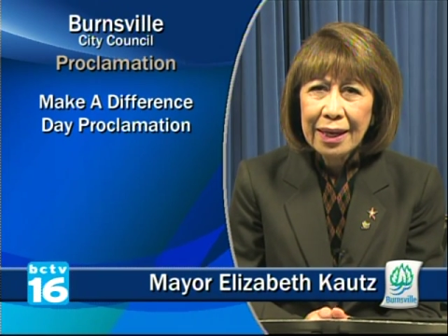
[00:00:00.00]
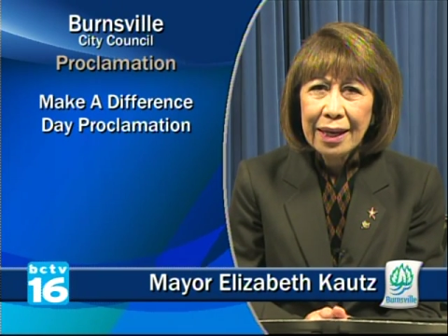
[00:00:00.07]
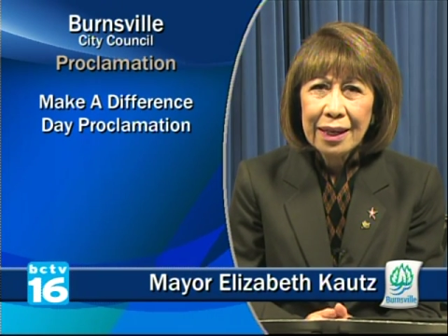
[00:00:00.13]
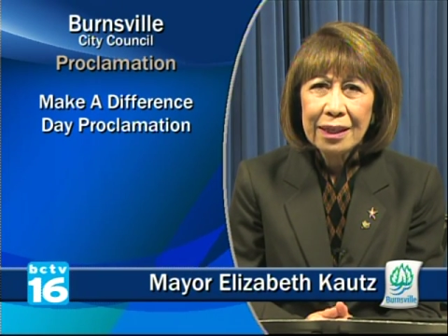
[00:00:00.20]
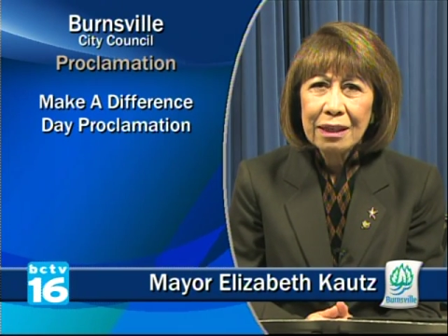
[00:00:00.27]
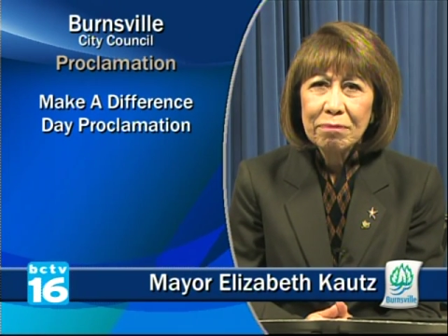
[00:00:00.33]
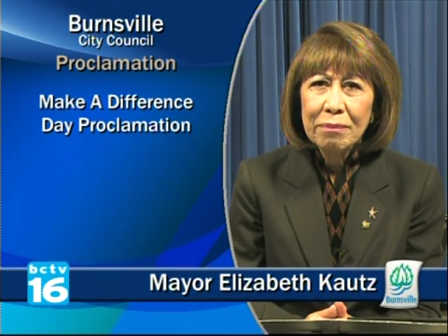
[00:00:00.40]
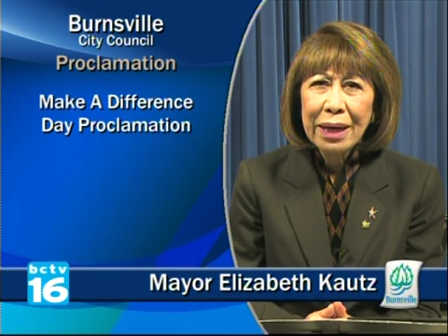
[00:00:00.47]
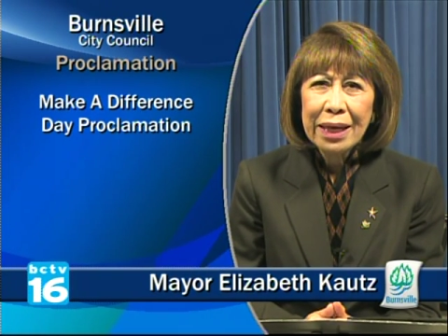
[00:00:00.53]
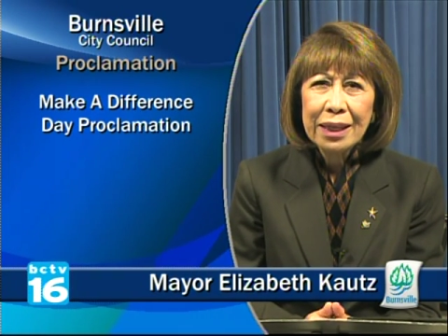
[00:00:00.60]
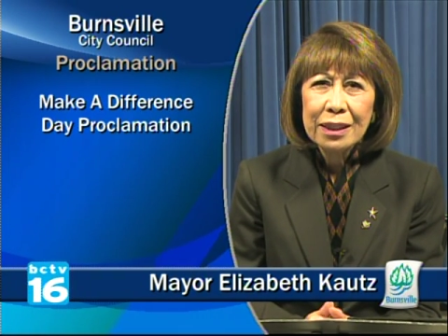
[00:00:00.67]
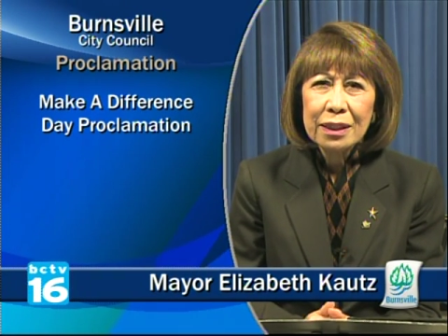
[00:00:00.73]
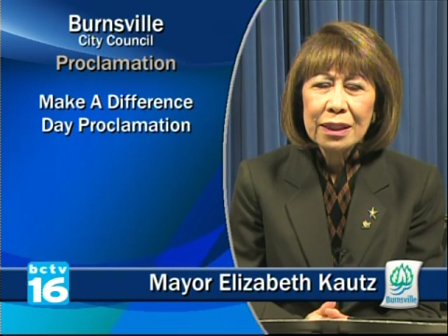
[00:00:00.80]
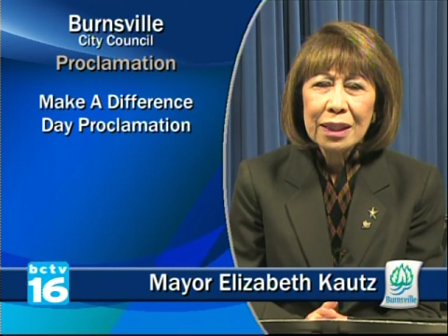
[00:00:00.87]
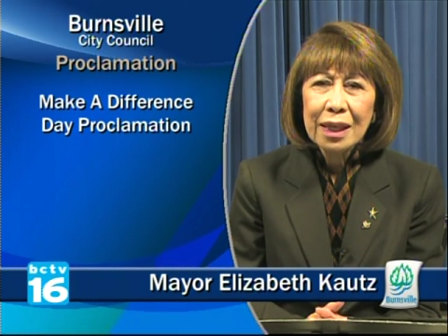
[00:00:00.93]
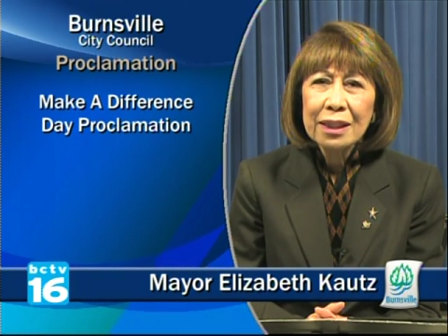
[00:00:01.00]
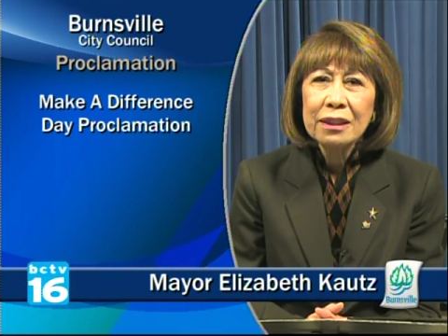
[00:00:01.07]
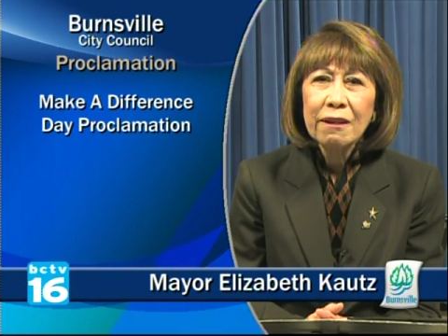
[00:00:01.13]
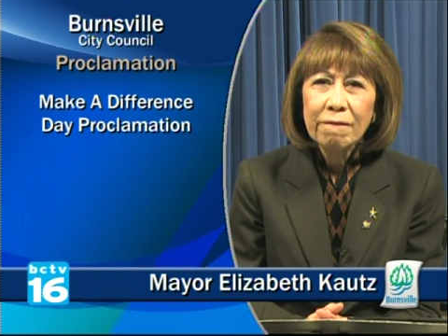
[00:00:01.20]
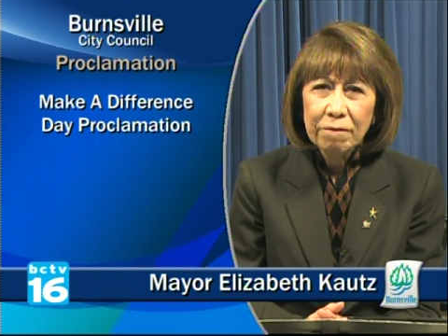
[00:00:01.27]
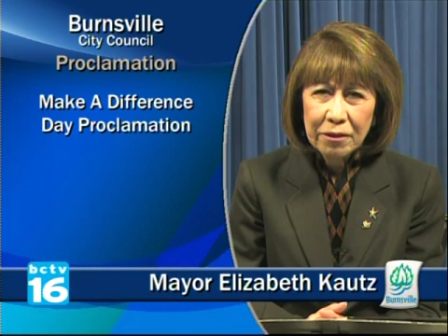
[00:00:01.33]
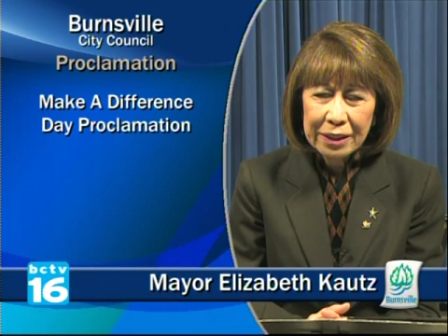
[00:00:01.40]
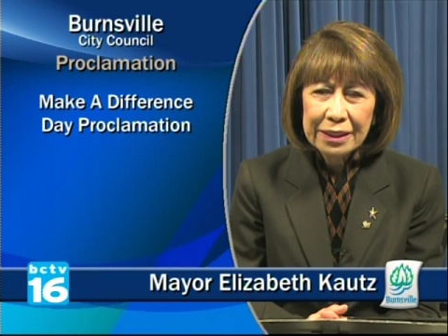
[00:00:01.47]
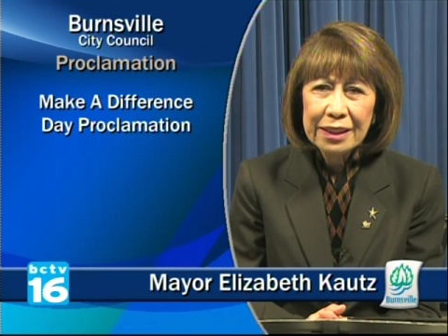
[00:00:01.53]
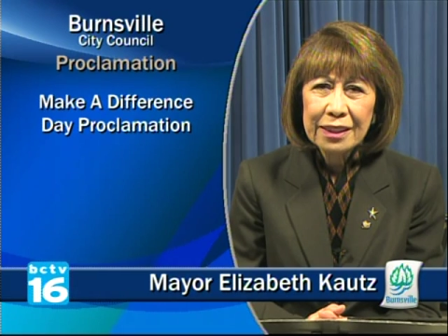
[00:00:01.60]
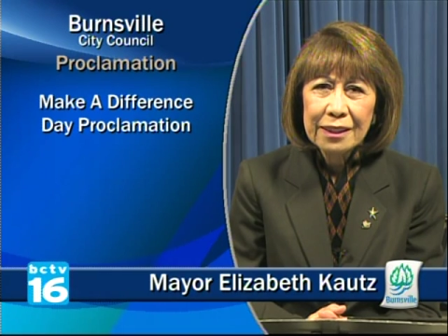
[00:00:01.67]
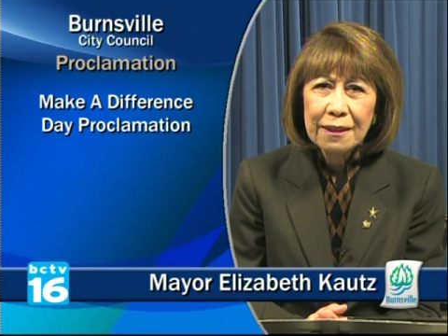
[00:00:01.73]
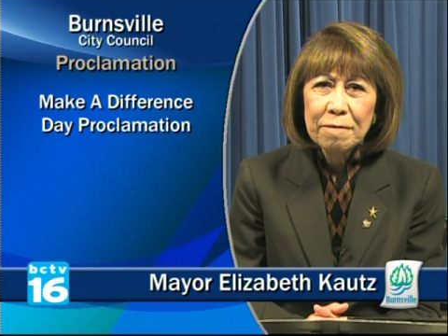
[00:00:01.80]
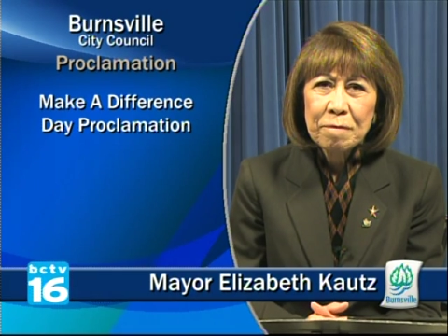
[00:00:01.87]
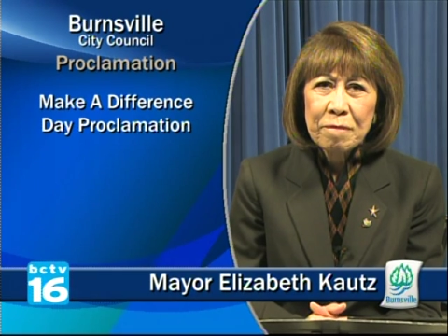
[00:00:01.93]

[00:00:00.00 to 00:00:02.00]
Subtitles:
and it makes a difference